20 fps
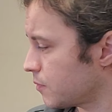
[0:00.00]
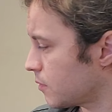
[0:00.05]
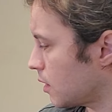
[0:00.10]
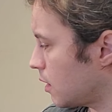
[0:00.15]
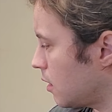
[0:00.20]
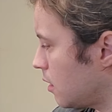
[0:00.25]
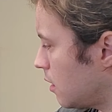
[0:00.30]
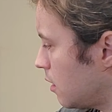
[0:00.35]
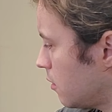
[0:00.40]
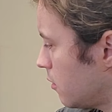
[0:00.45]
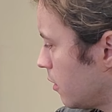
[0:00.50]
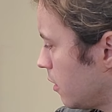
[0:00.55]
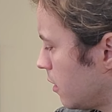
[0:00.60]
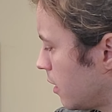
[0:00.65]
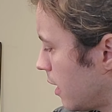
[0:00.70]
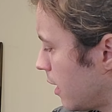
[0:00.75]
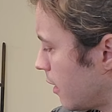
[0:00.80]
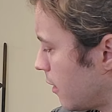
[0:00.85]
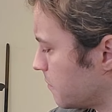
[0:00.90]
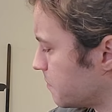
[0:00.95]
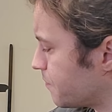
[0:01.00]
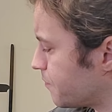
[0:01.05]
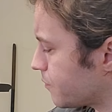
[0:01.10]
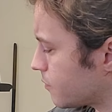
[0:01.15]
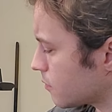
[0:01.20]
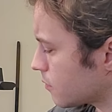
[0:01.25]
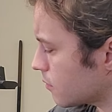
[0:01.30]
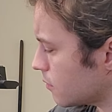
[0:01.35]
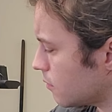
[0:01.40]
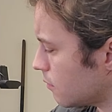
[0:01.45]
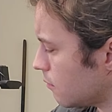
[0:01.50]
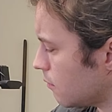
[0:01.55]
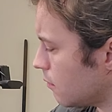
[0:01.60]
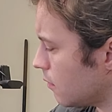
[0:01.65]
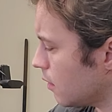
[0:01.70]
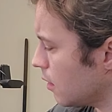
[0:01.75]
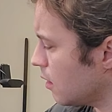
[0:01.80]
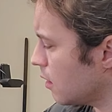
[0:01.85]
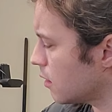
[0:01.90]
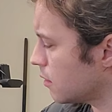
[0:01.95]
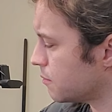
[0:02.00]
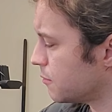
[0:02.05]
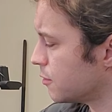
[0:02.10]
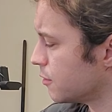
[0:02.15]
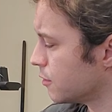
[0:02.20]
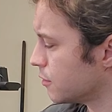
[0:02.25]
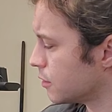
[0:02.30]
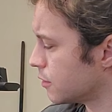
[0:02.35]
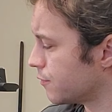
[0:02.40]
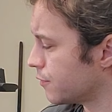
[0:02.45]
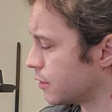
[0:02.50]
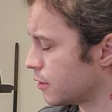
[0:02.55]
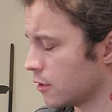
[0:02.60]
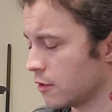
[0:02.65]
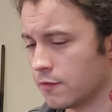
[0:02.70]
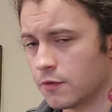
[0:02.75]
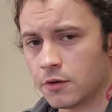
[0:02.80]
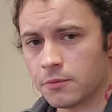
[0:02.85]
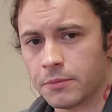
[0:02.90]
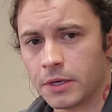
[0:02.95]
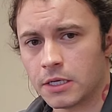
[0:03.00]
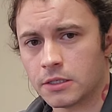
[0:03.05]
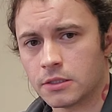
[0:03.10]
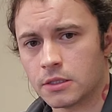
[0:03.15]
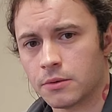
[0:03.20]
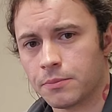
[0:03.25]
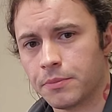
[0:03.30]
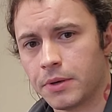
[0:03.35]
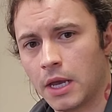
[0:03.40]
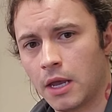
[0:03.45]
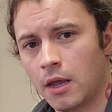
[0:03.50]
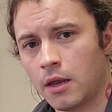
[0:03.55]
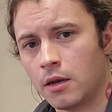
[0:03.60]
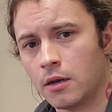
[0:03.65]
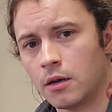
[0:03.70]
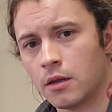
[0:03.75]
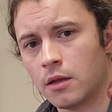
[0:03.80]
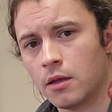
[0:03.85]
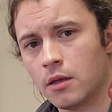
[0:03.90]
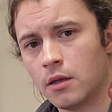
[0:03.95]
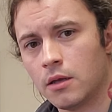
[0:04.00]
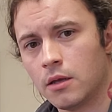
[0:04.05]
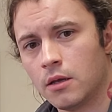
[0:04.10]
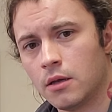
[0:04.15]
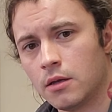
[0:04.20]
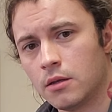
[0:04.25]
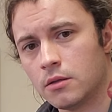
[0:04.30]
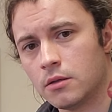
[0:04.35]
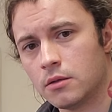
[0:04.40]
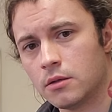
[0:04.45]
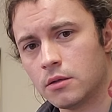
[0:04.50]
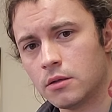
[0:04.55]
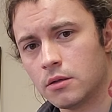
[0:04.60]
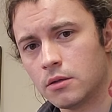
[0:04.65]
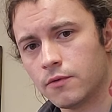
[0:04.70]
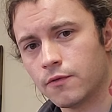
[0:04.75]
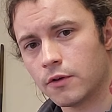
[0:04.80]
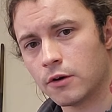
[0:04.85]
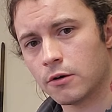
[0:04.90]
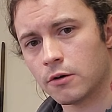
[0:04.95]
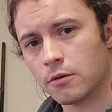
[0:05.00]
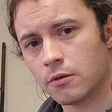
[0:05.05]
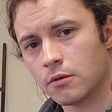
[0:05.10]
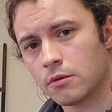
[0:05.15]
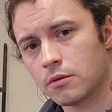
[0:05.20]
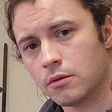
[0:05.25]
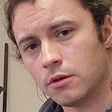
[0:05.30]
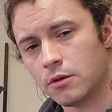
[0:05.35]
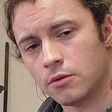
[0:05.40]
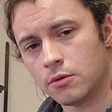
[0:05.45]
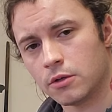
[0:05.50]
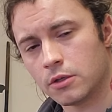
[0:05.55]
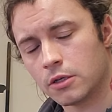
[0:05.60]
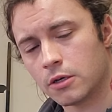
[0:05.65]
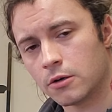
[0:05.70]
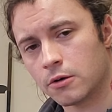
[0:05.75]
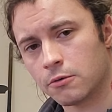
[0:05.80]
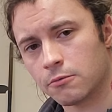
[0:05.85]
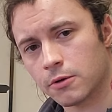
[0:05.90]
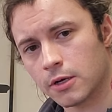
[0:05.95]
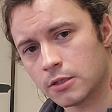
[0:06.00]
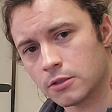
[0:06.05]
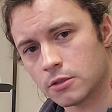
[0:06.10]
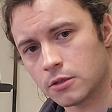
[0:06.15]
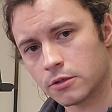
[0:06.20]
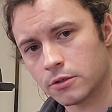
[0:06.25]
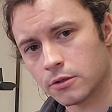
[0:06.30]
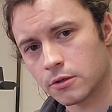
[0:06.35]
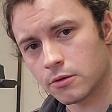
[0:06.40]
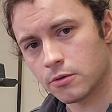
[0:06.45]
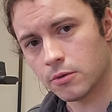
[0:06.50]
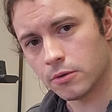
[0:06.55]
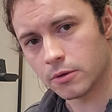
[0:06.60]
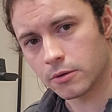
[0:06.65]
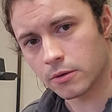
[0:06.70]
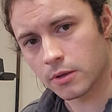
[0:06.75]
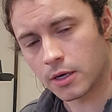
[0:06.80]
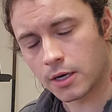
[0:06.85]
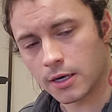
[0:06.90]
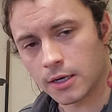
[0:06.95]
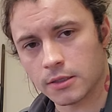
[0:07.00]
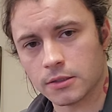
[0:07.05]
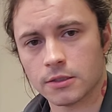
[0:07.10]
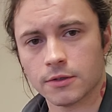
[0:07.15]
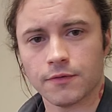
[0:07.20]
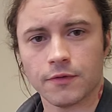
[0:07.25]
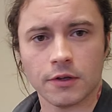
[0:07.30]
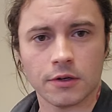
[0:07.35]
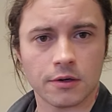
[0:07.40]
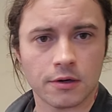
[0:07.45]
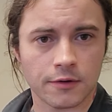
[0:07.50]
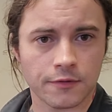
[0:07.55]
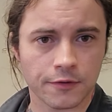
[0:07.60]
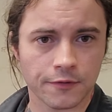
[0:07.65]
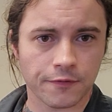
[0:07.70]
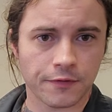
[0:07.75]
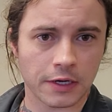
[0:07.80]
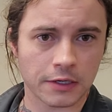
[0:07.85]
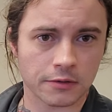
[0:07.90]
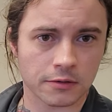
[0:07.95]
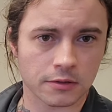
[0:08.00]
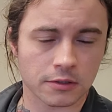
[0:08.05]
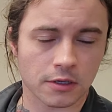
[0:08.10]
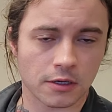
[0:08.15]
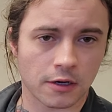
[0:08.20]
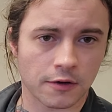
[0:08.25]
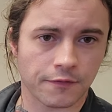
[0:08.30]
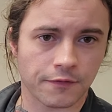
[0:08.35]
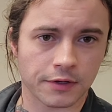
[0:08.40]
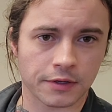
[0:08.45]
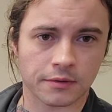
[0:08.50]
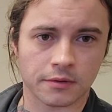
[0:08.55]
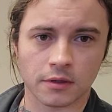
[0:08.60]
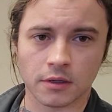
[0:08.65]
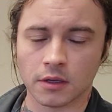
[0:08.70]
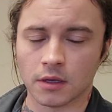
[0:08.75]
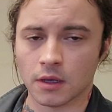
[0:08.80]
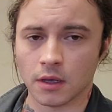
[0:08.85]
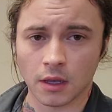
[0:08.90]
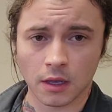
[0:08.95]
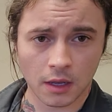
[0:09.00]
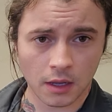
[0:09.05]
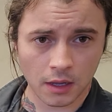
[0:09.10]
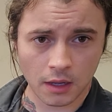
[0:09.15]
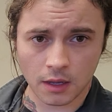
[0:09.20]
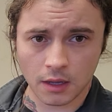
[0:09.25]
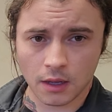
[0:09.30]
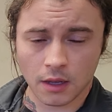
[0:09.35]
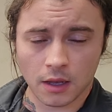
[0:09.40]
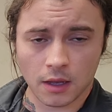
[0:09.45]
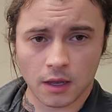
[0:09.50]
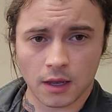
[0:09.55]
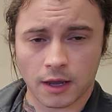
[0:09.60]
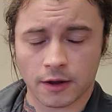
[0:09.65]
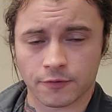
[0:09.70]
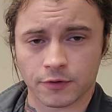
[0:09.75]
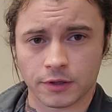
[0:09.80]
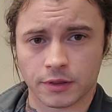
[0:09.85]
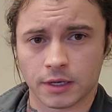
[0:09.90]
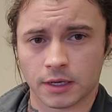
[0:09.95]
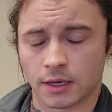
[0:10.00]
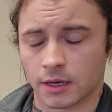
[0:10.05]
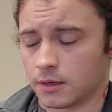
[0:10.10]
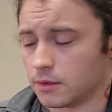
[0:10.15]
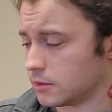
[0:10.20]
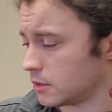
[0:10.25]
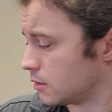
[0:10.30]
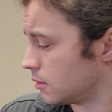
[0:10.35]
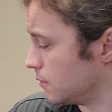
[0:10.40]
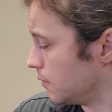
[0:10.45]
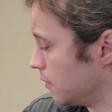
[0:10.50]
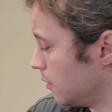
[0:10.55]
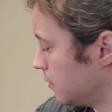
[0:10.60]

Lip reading: And not only that, an obtrusive servo makes it a pain for you to turn a wrench on your cooler lines if you don't have your fenders off and everything else.